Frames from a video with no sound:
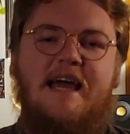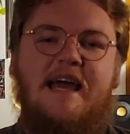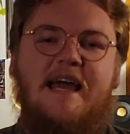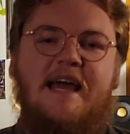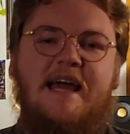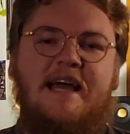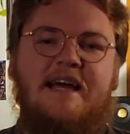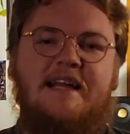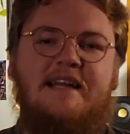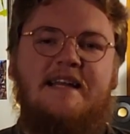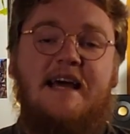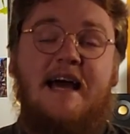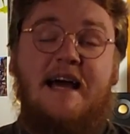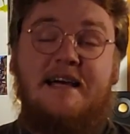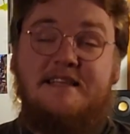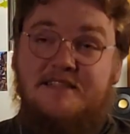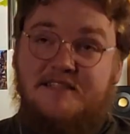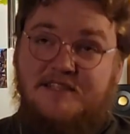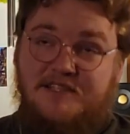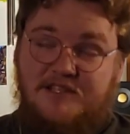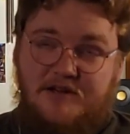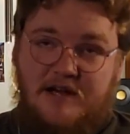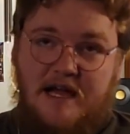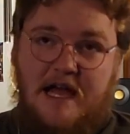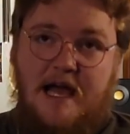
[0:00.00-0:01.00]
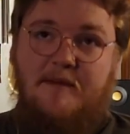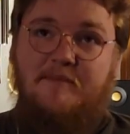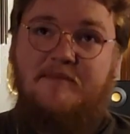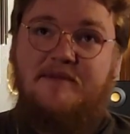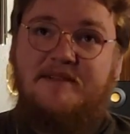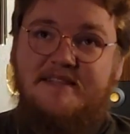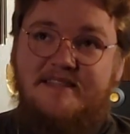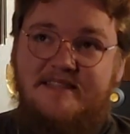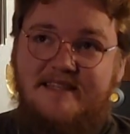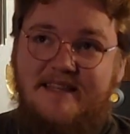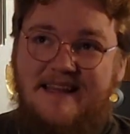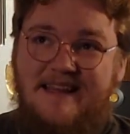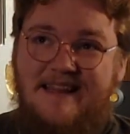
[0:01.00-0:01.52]
and as it so
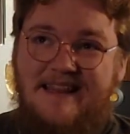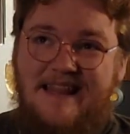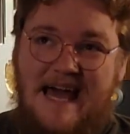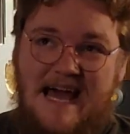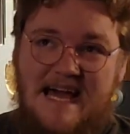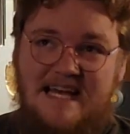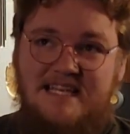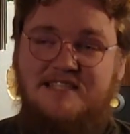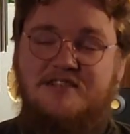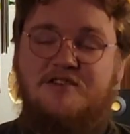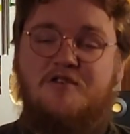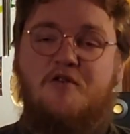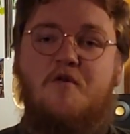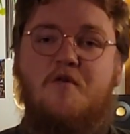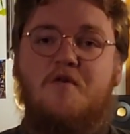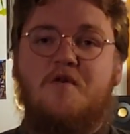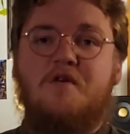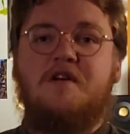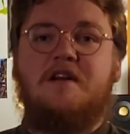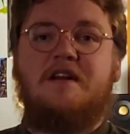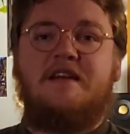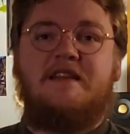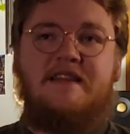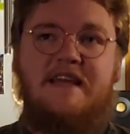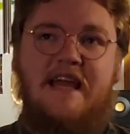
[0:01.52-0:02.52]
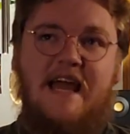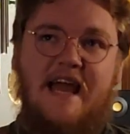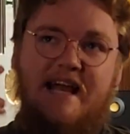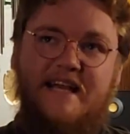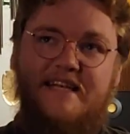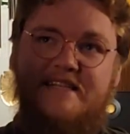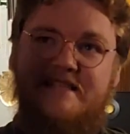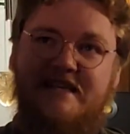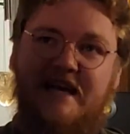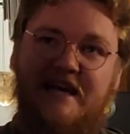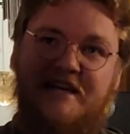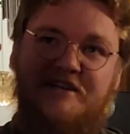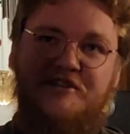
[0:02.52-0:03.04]
happens, the last chord in the A
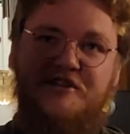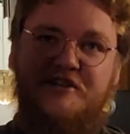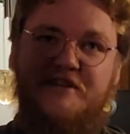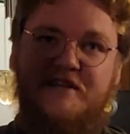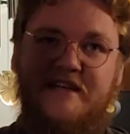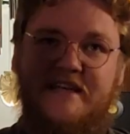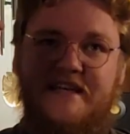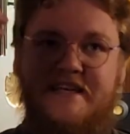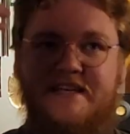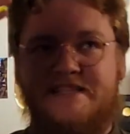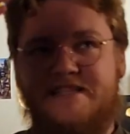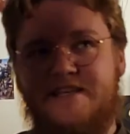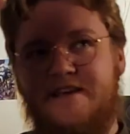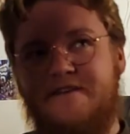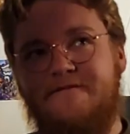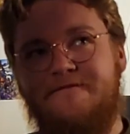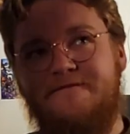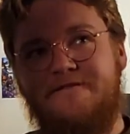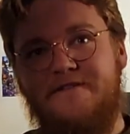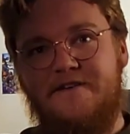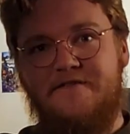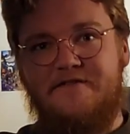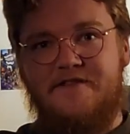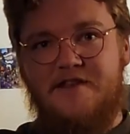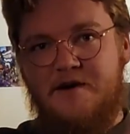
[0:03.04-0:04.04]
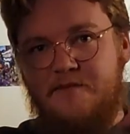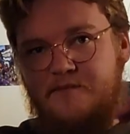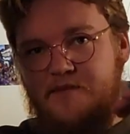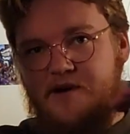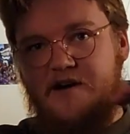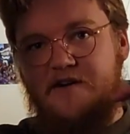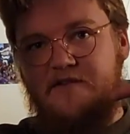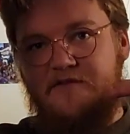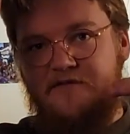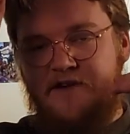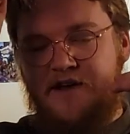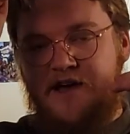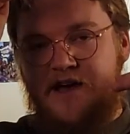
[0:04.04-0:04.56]
section is a fifth
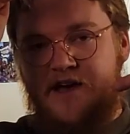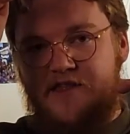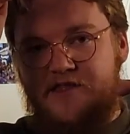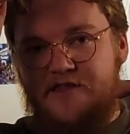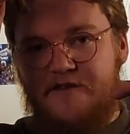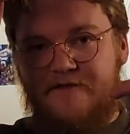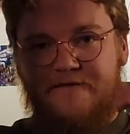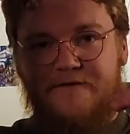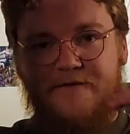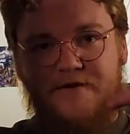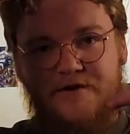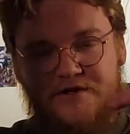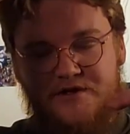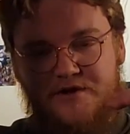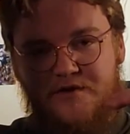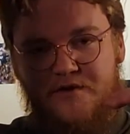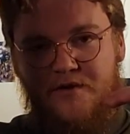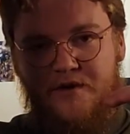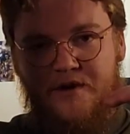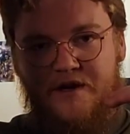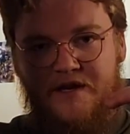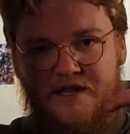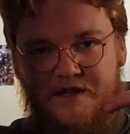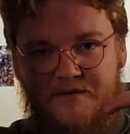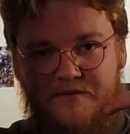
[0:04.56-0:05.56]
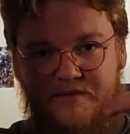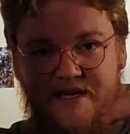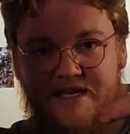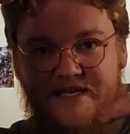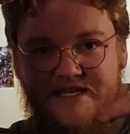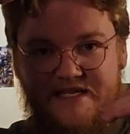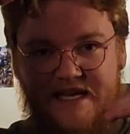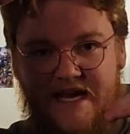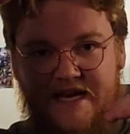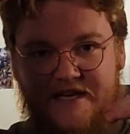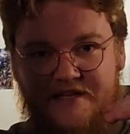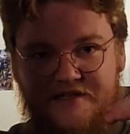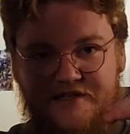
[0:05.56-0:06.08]
above the first chord in the B
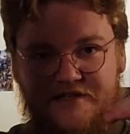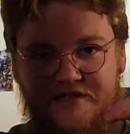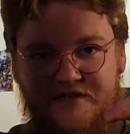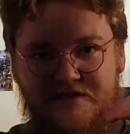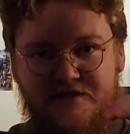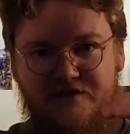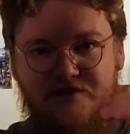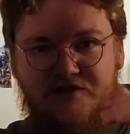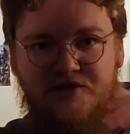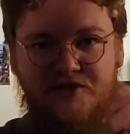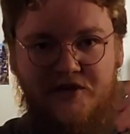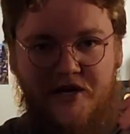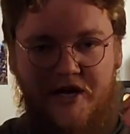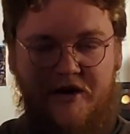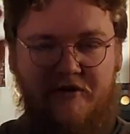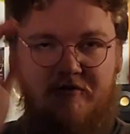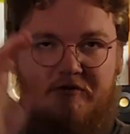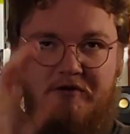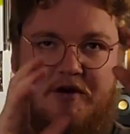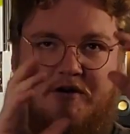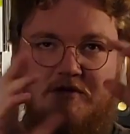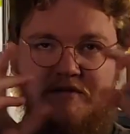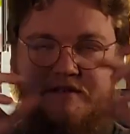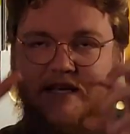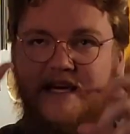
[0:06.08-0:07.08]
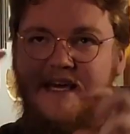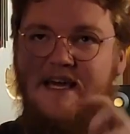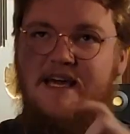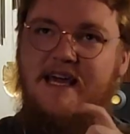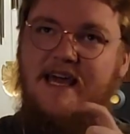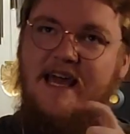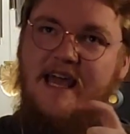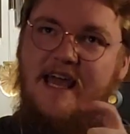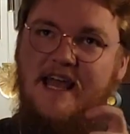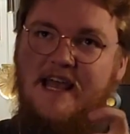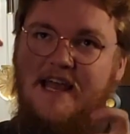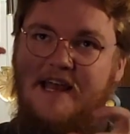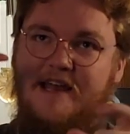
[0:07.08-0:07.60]
section. So I wrote
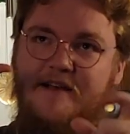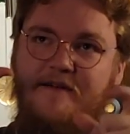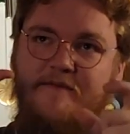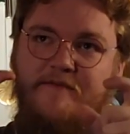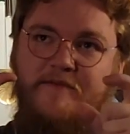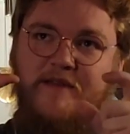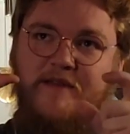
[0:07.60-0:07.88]
a